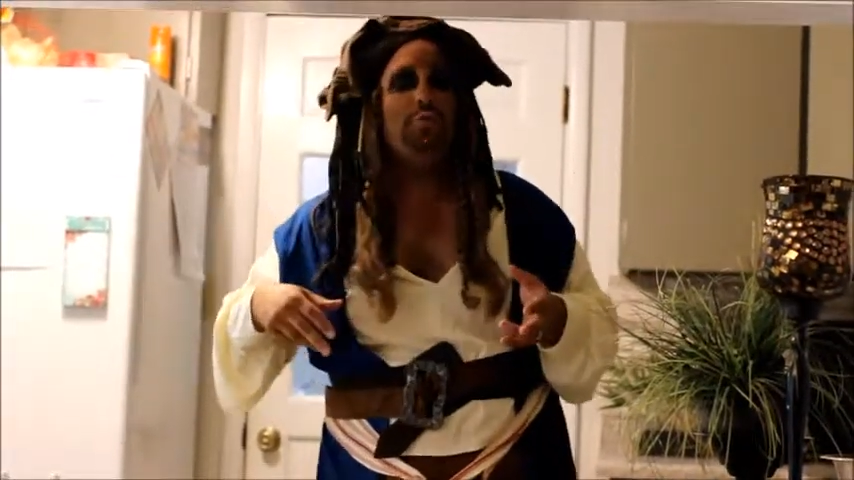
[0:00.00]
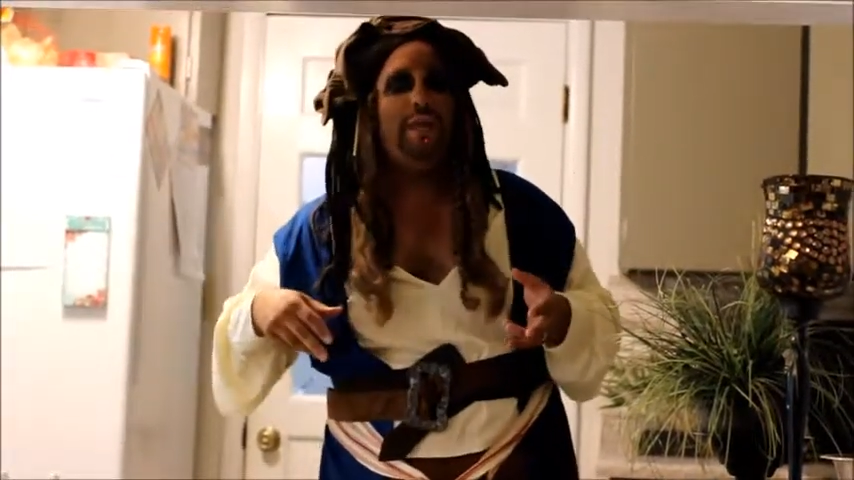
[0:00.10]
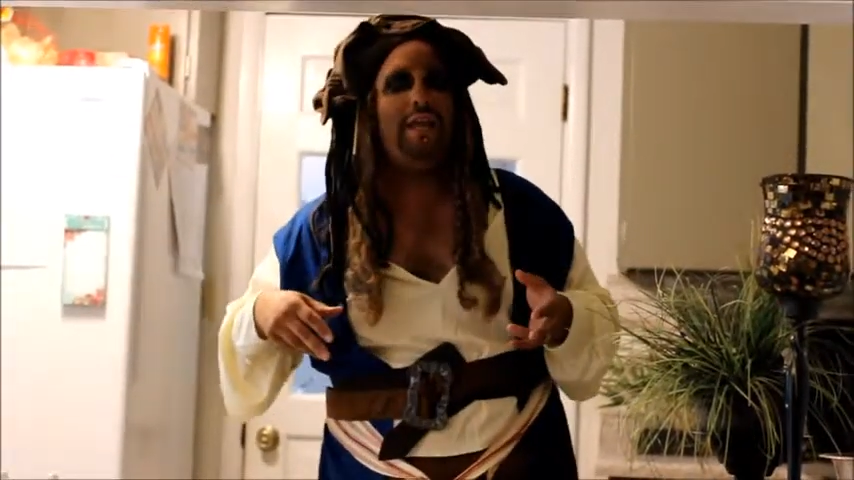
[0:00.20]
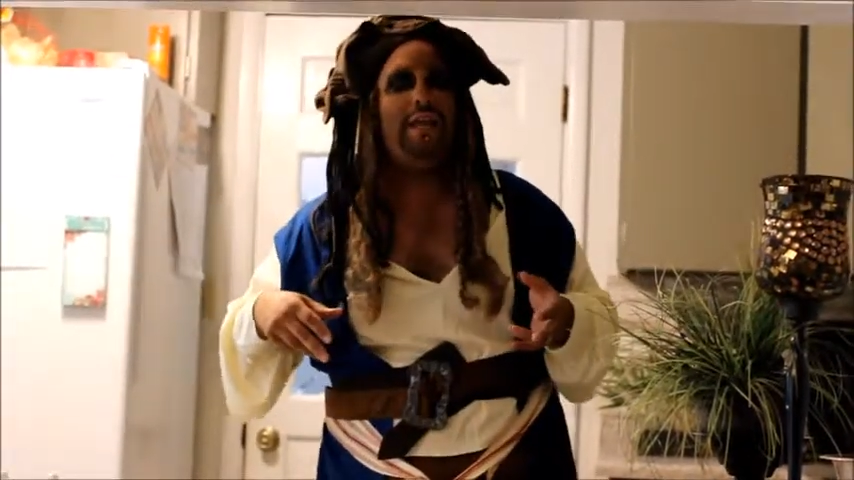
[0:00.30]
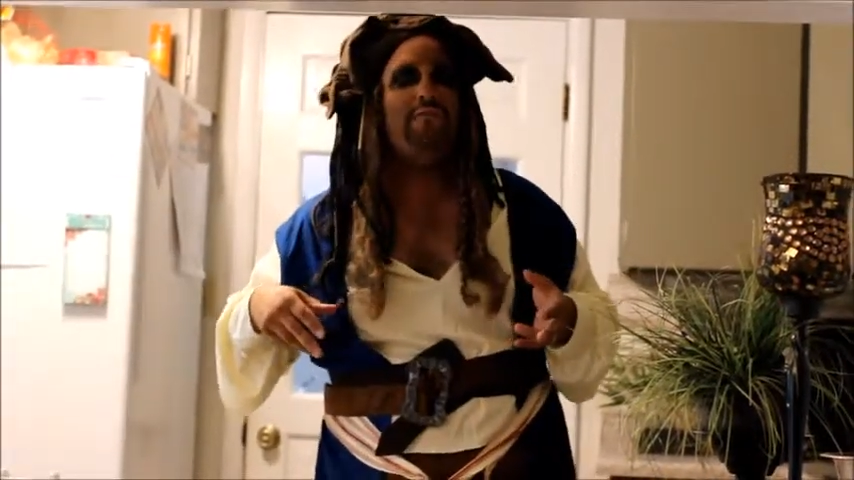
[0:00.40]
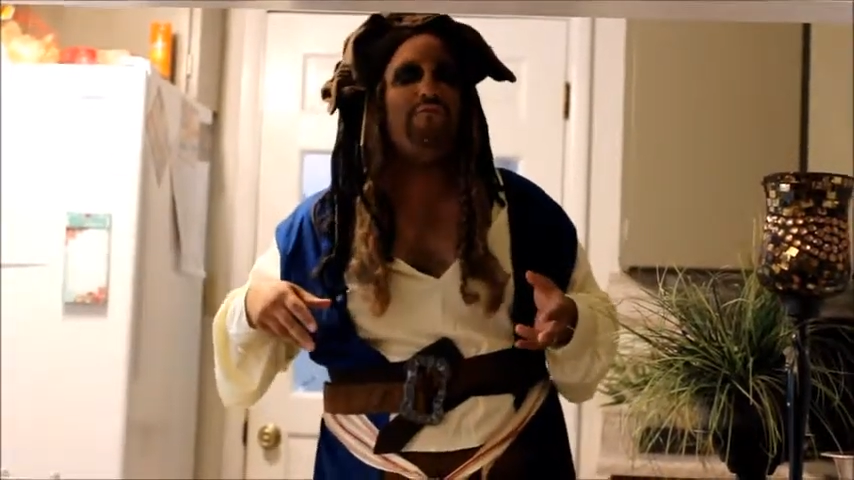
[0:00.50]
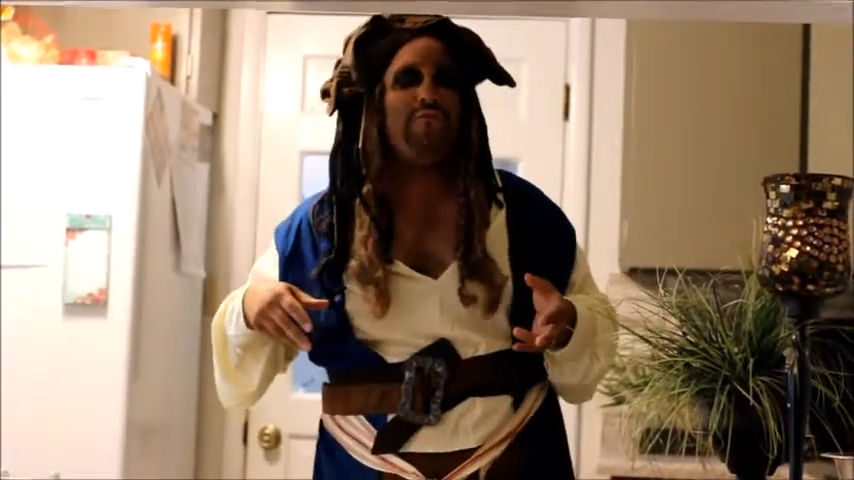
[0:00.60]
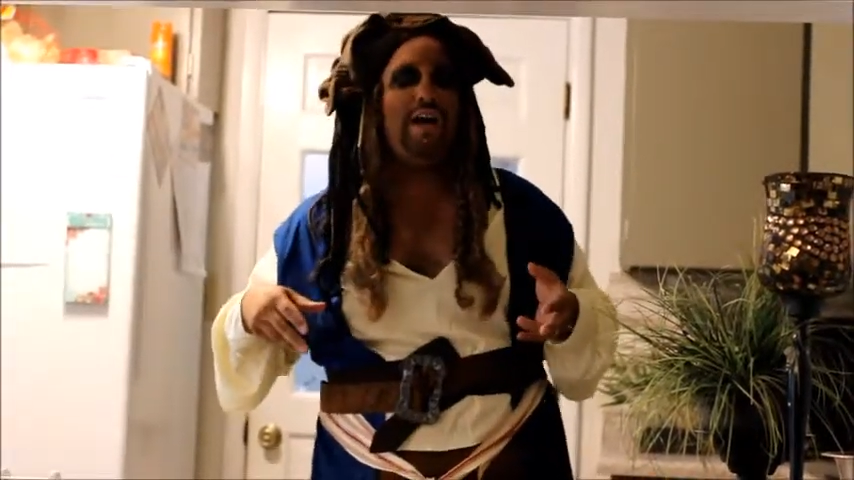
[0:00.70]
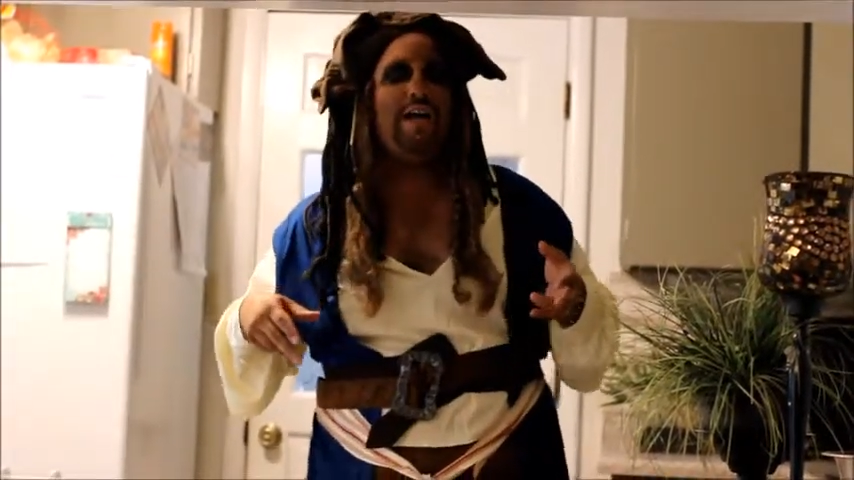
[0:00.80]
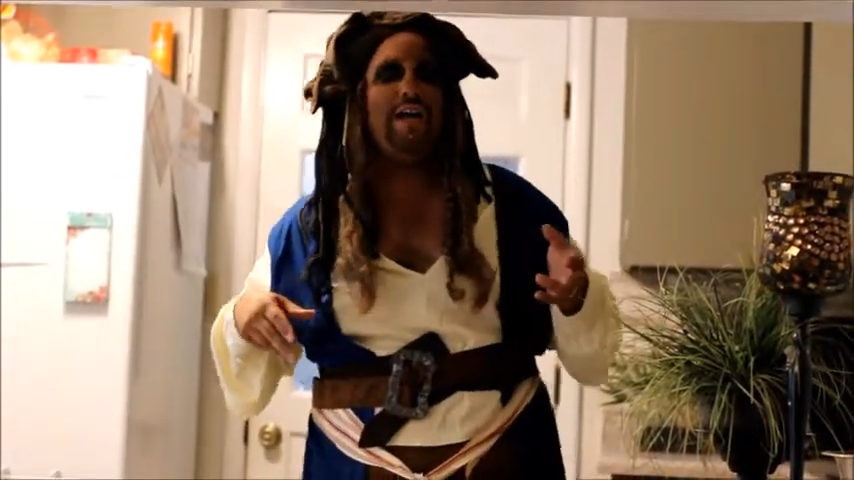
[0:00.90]
we can
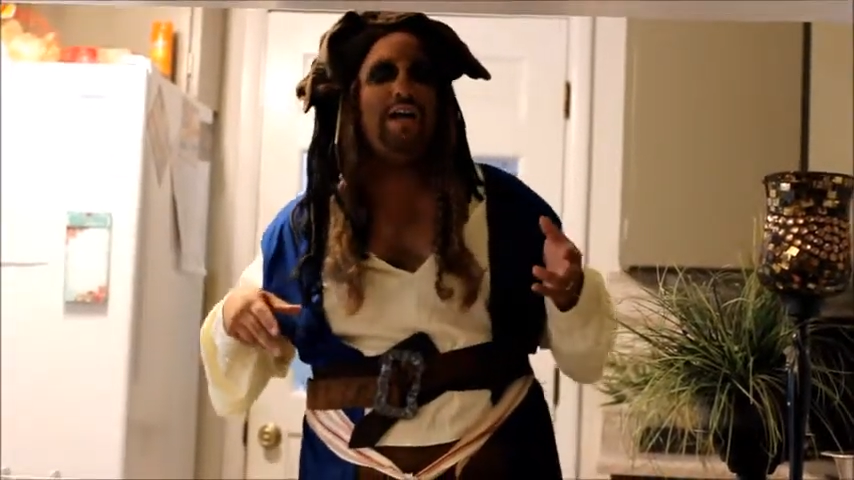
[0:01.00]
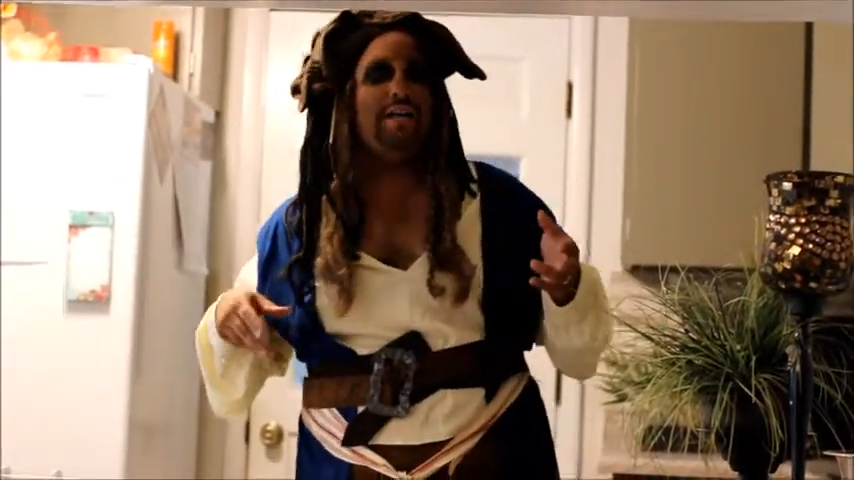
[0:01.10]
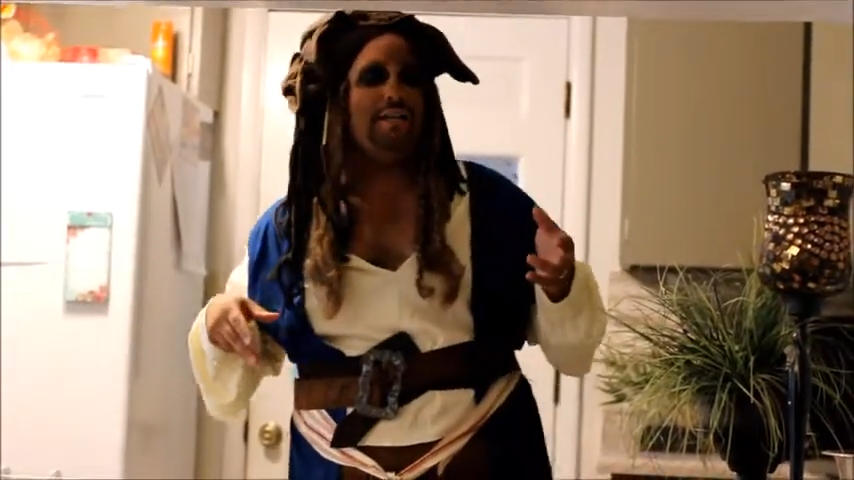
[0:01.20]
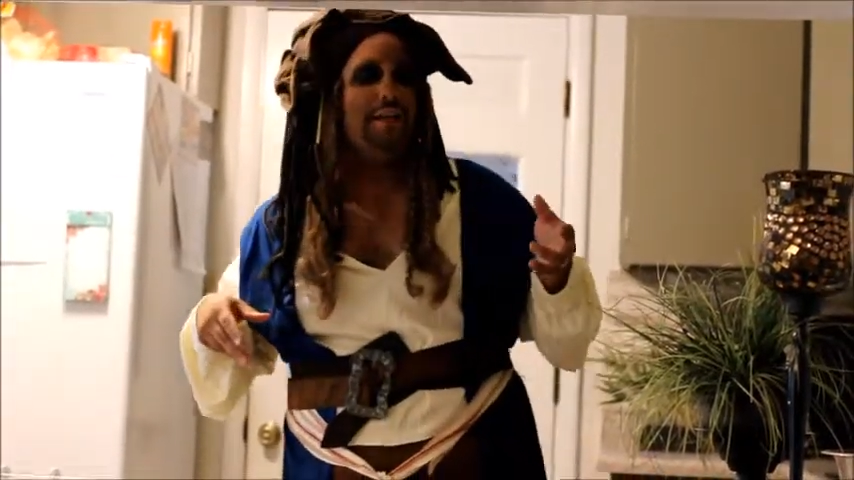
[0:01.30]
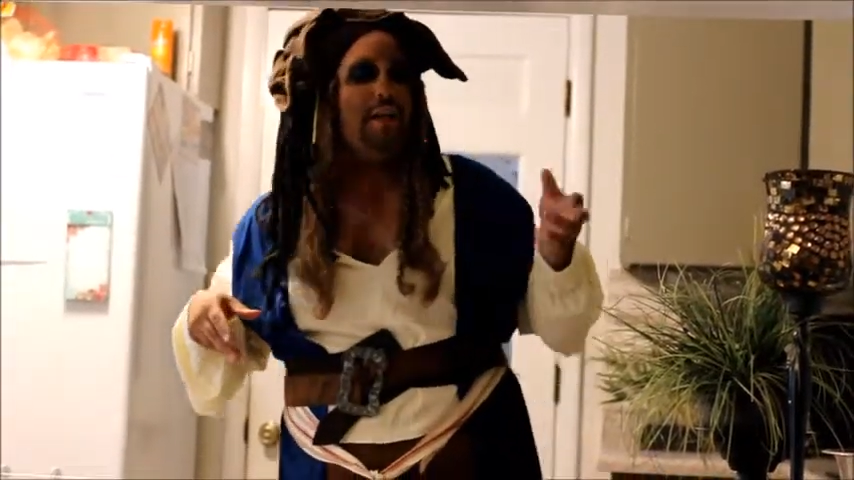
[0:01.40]
find.